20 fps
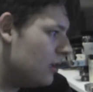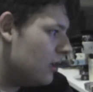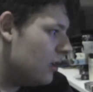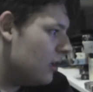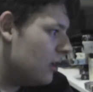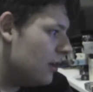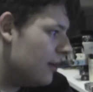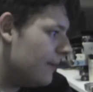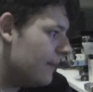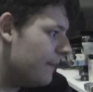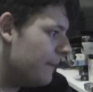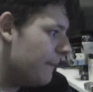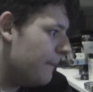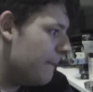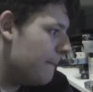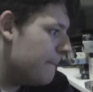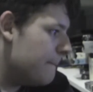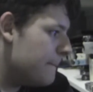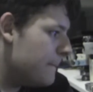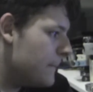
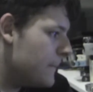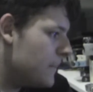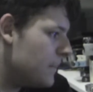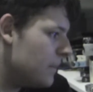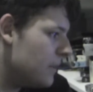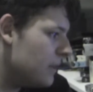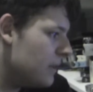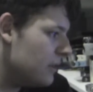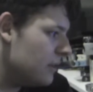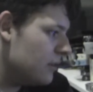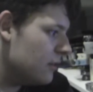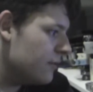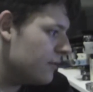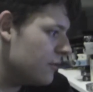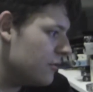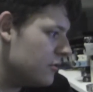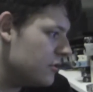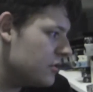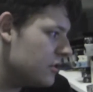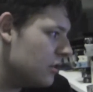than their
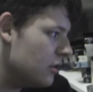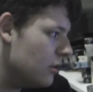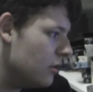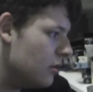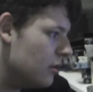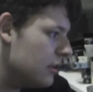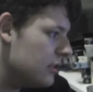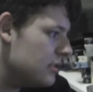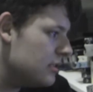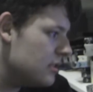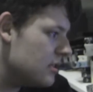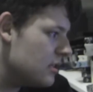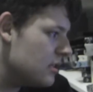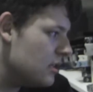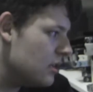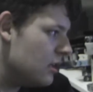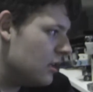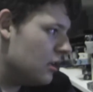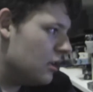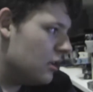first two. It's
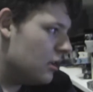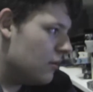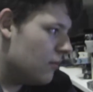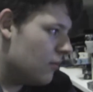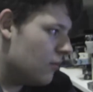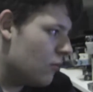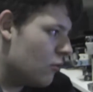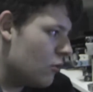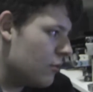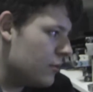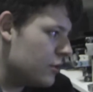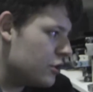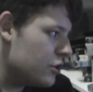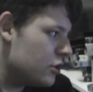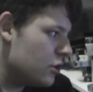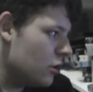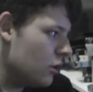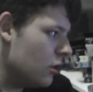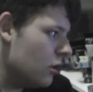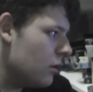more
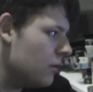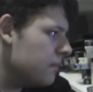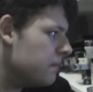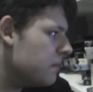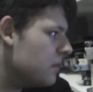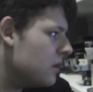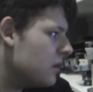mature.